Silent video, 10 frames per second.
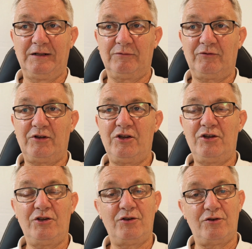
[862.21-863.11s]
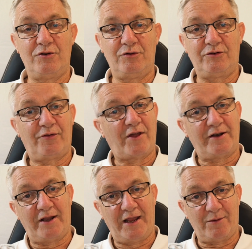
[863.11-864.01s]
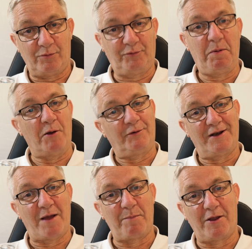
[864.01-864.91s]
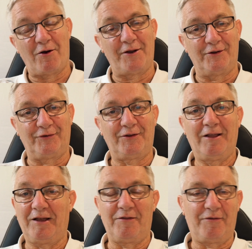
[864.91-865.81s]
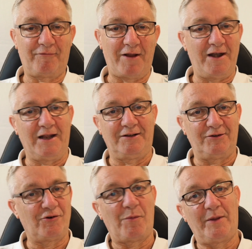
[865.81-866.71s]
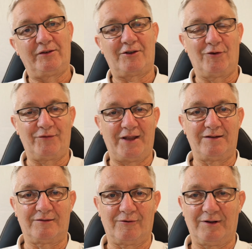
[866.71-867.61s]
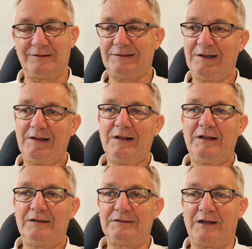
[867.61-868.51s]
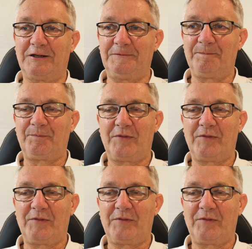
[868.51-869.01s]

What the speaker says: was a huge thunderhead was building up behind us and threatening to drop its contents on us. So